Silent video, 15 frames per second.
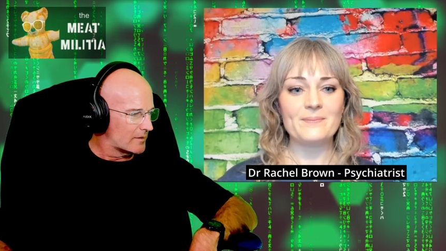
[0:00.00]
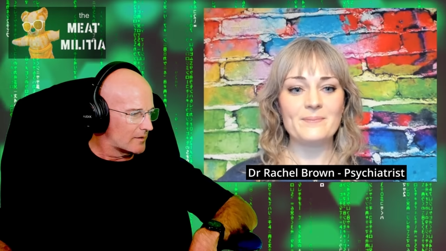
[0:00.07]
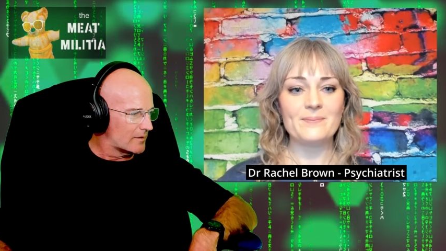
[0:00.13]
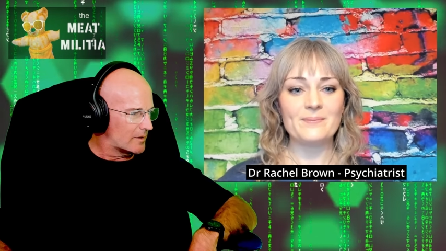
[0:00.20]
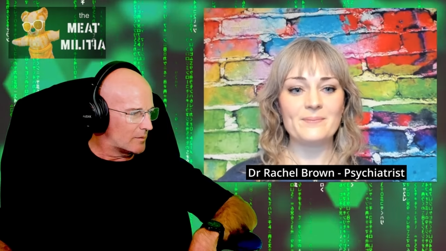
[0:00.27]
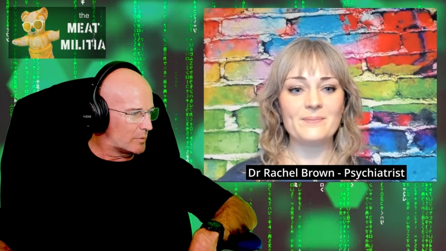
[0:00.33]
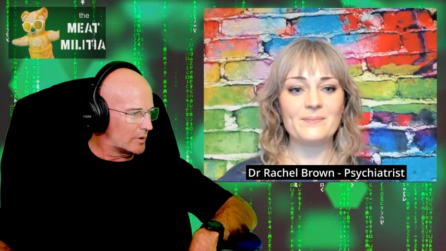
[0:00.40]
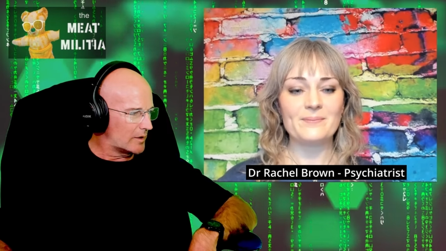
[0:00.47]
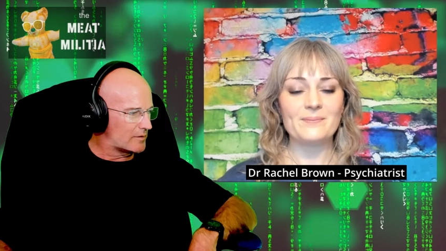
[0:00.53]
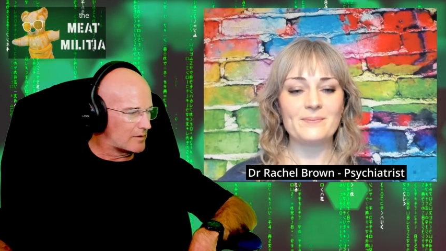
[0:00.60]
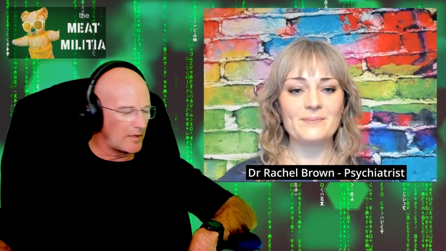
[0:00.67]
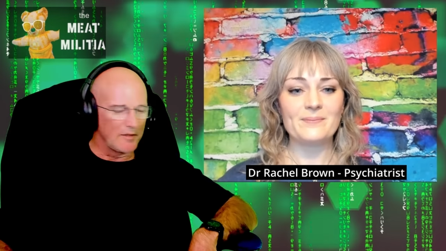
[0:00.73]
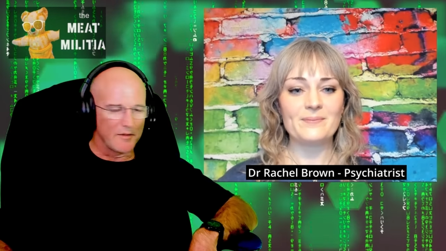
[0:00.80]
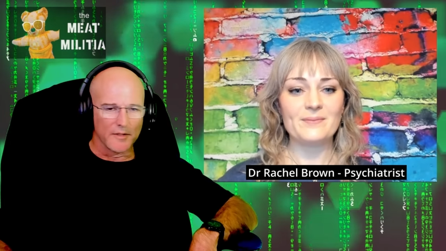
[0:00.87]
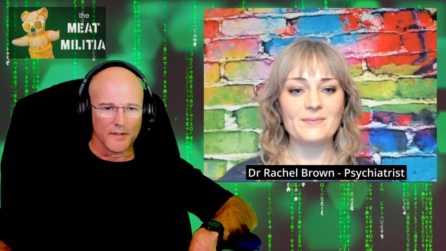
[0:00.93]

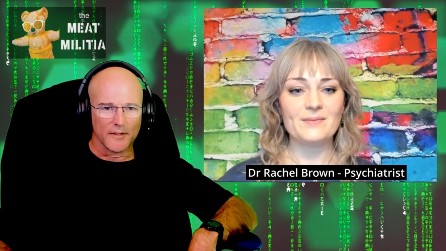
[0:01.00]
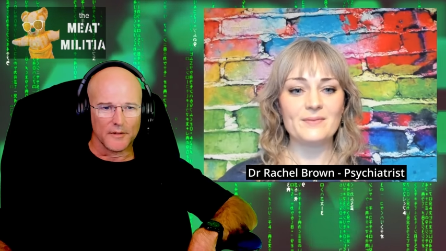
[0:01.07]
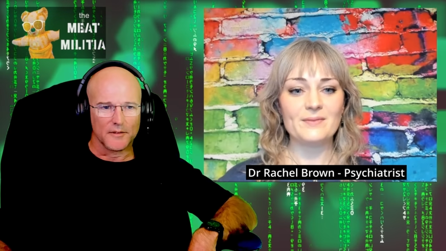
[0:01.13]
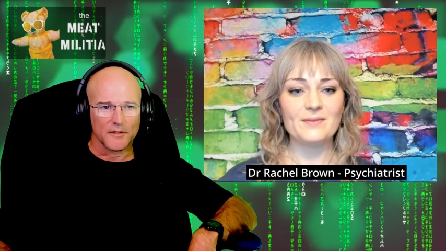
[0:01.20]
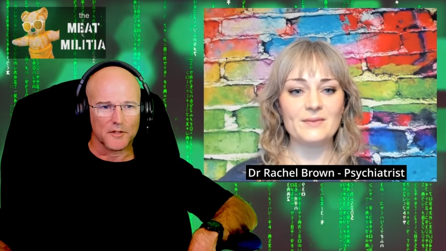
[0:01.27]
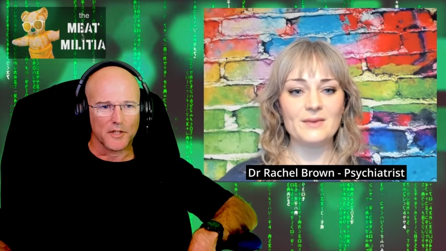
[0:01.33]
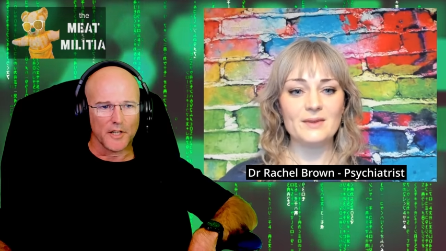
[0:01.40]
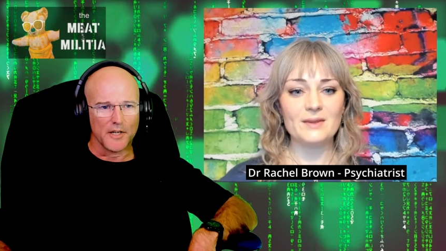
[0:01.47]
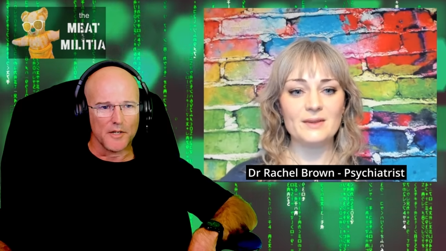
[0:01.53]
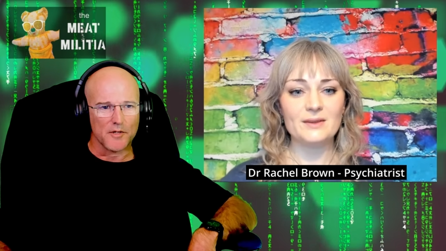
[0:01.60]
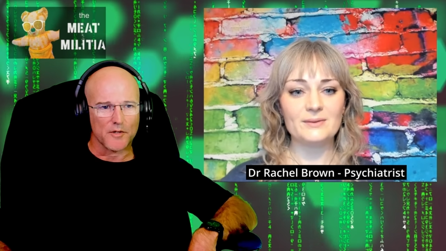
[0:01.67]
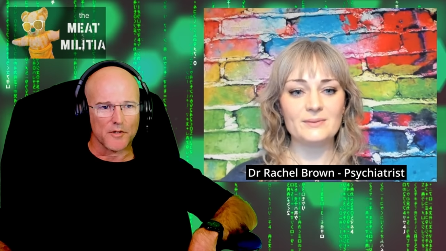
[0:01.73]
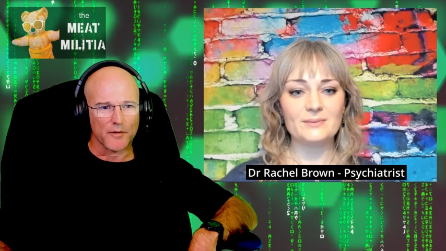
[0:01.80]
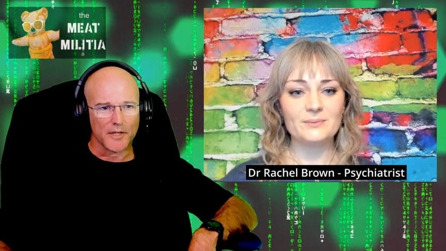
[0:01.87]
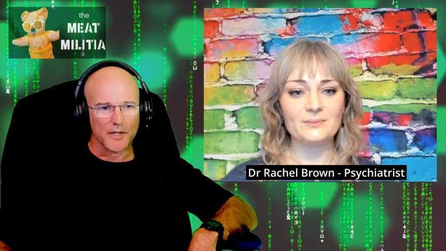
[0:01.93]
Speaker 1: ability to to
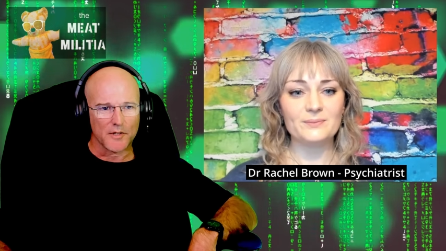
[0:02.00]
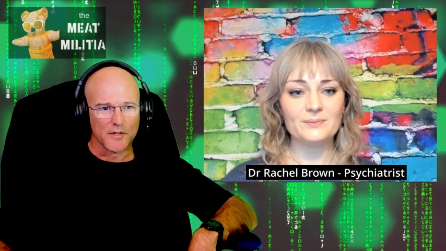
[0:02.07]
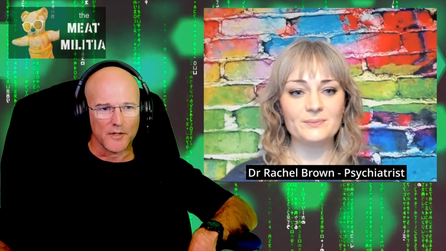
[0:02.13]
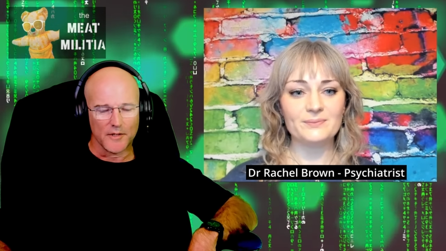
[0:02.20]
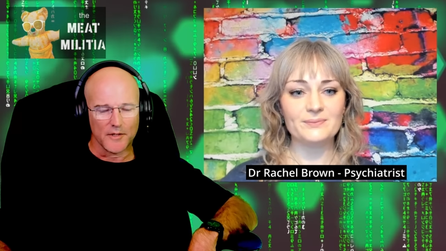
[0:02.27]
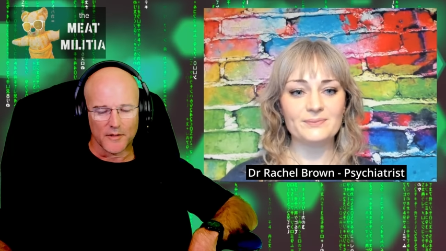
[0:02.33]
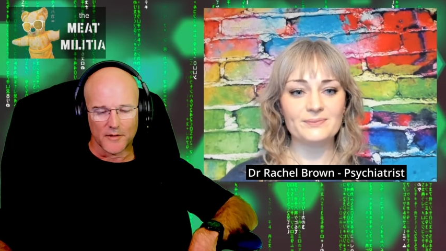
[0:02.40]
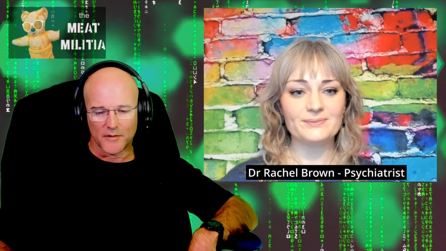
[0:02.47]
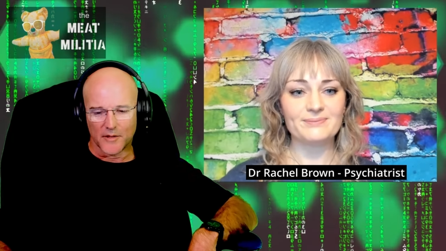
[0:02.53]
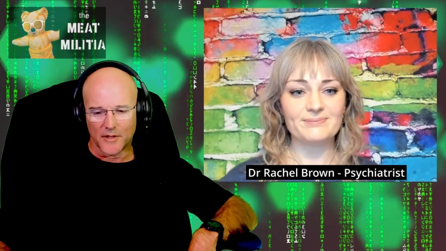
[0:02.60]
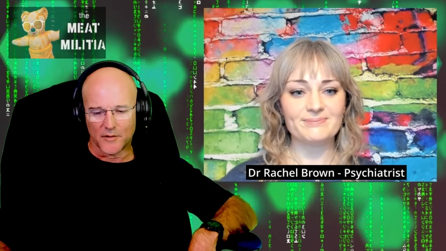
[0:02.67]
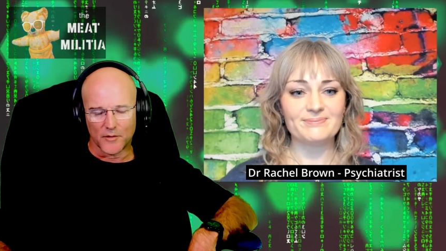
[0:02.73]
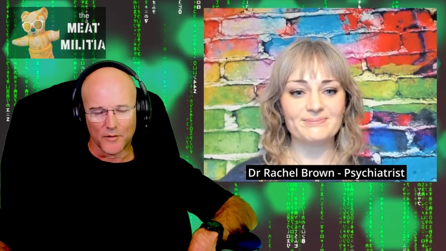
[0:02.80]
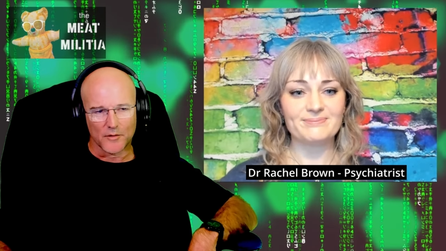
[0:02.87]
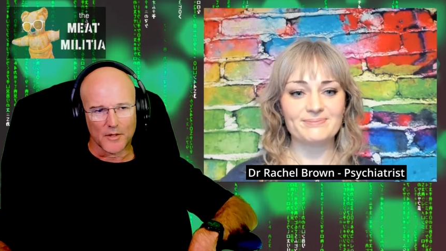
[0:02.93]
change direction and,
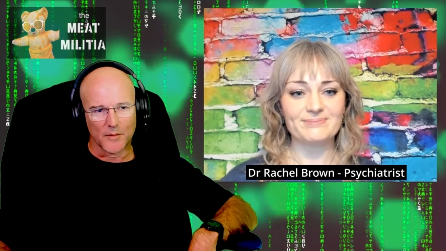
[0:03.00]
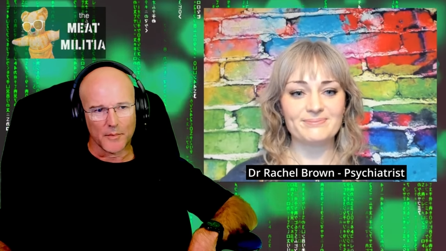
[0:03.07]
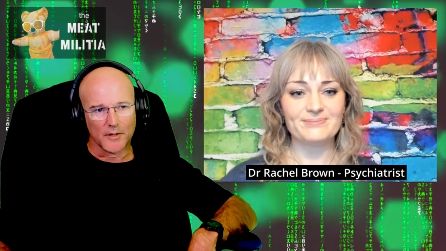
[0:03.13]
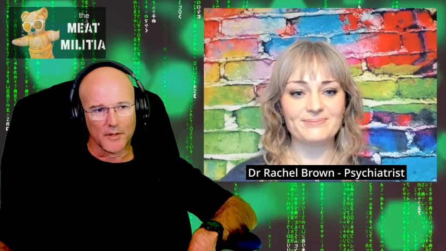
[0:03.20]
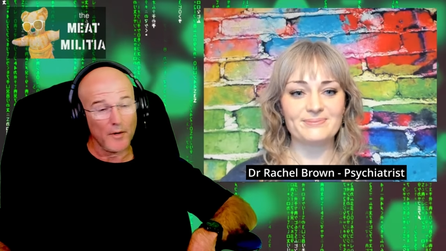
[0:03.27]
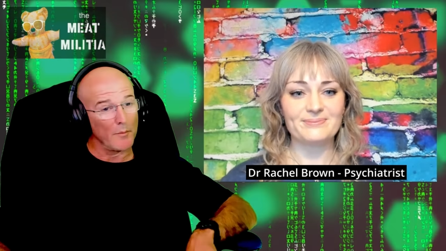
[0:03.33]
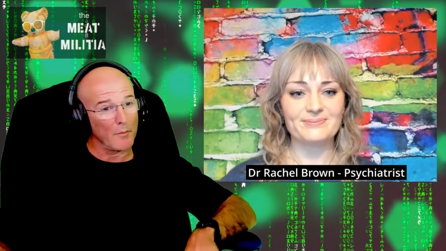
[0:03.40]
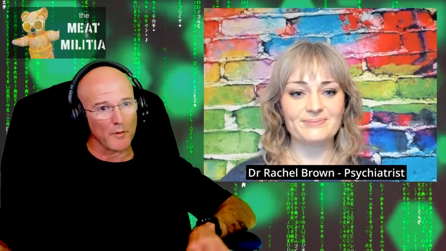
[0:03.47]
and do something different.